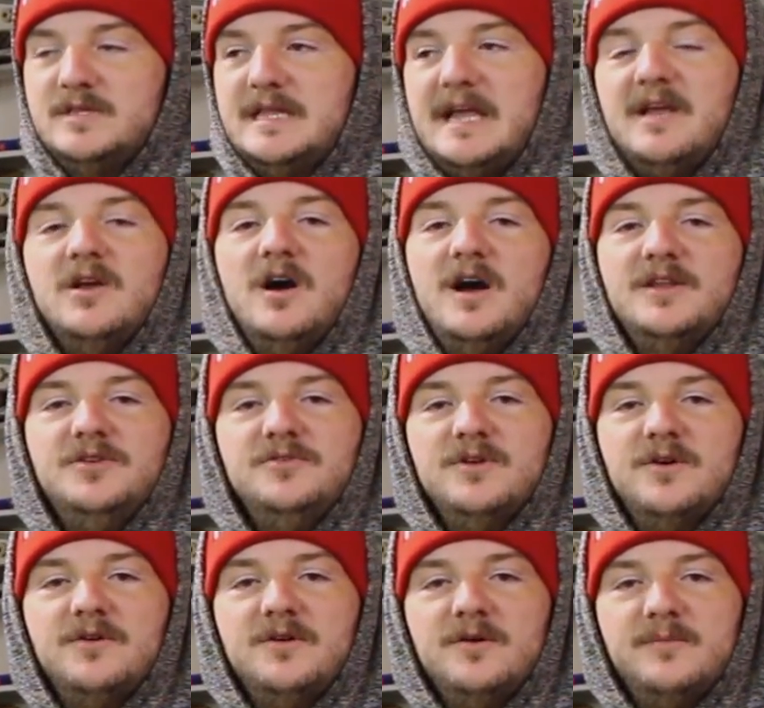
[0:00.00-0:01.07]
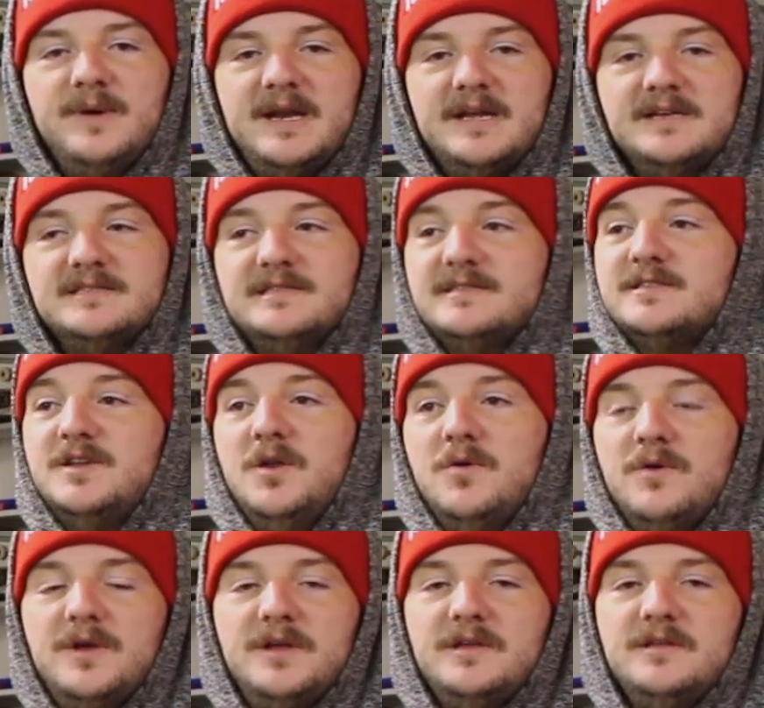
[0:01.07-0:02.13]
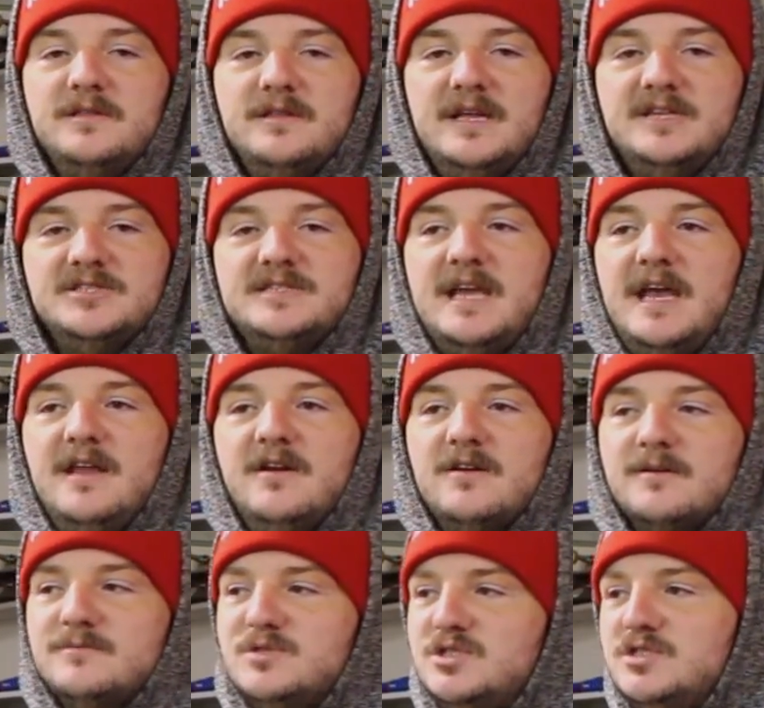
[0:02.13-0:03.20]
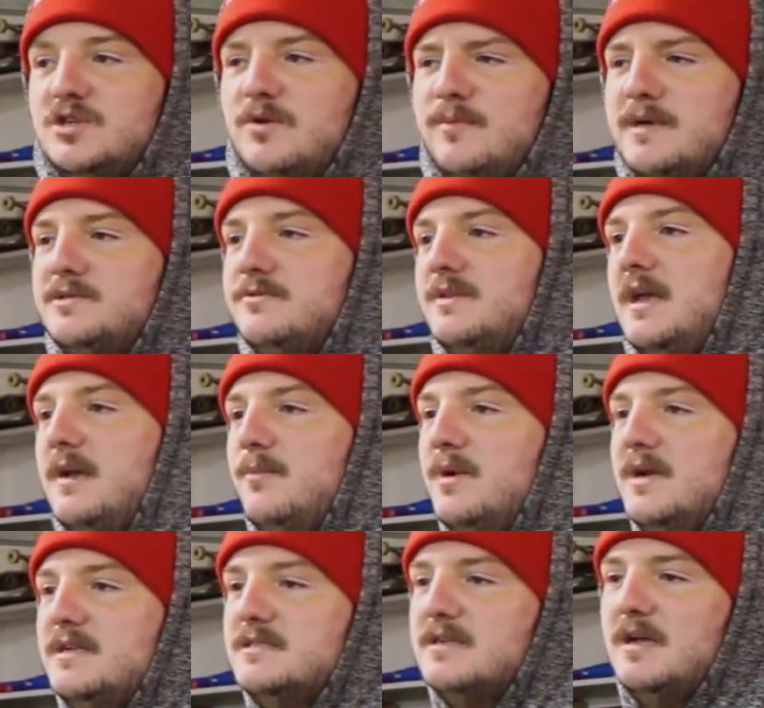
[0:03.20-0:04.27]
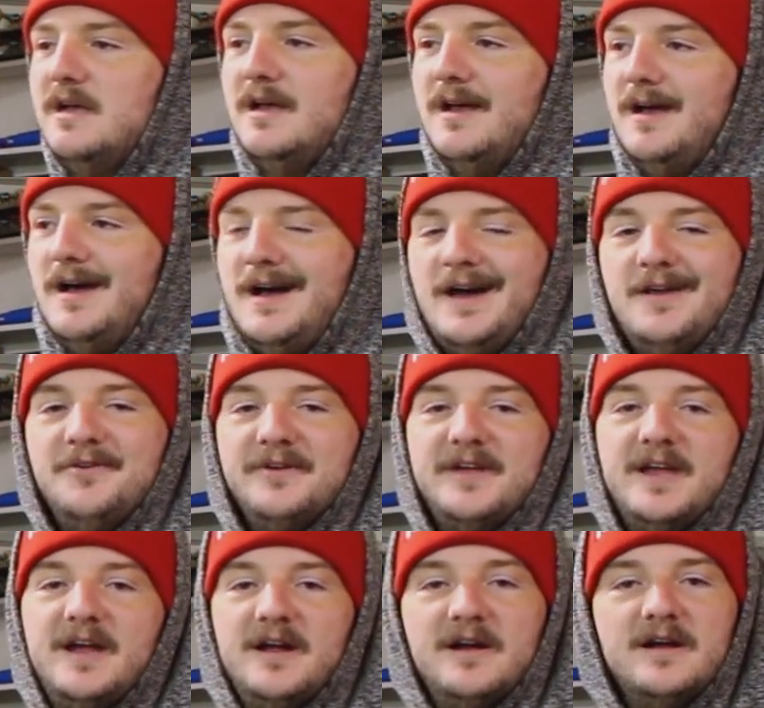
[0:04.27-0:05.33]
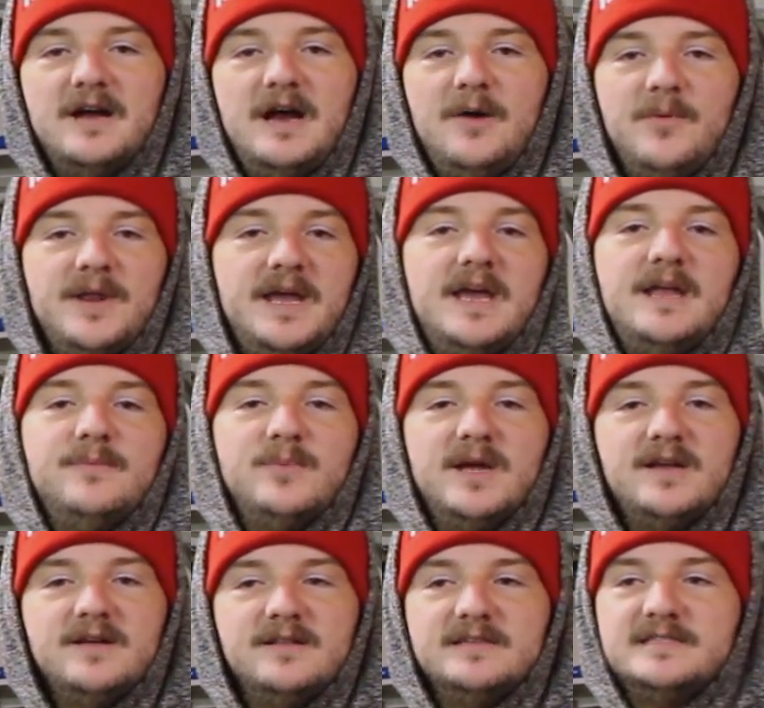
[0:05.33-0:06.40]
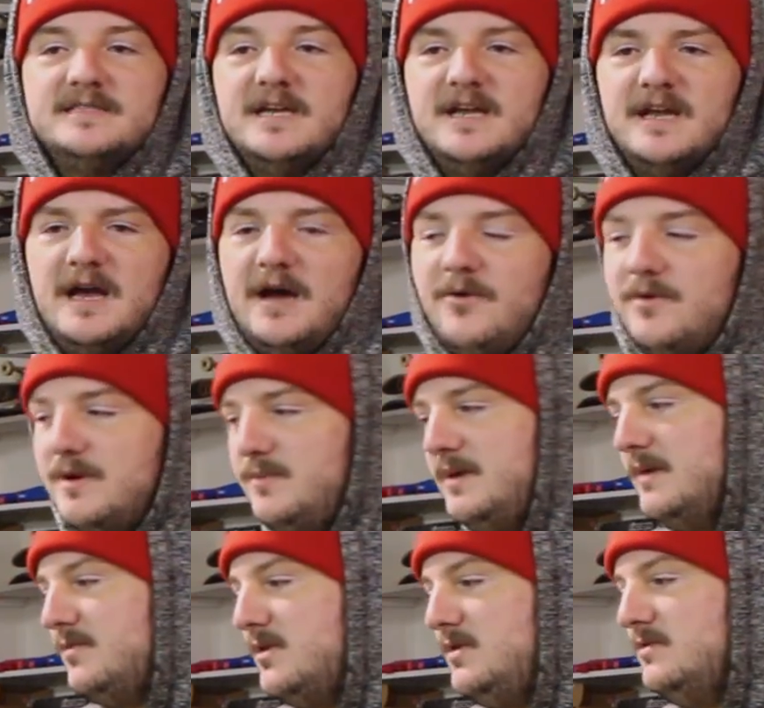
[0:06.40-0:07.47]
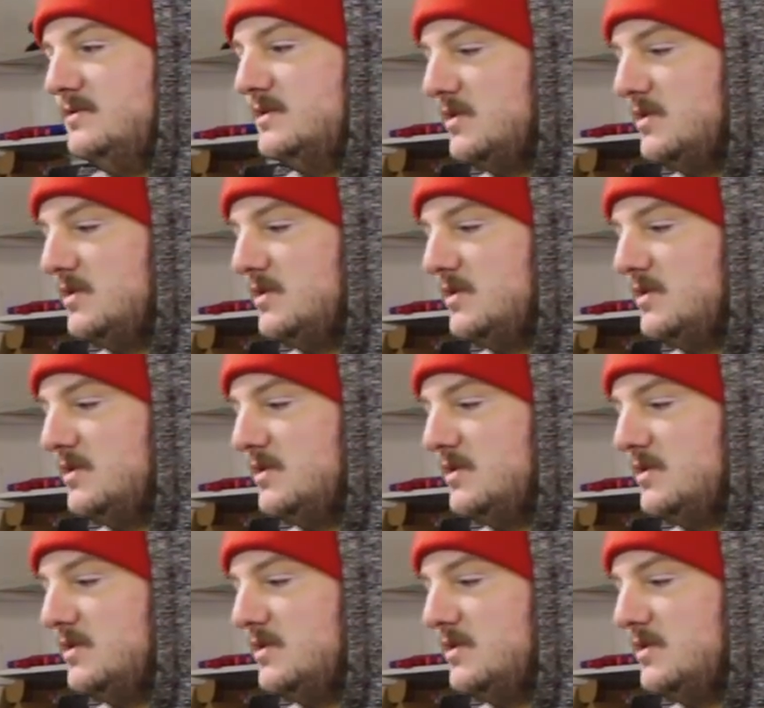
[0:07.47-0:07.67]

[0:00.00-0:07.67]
thank God you don't know about it because it's annoying. They just hate on them so much with handbrakes. I don't care. I want a handbrake on this thing. I want to be able to do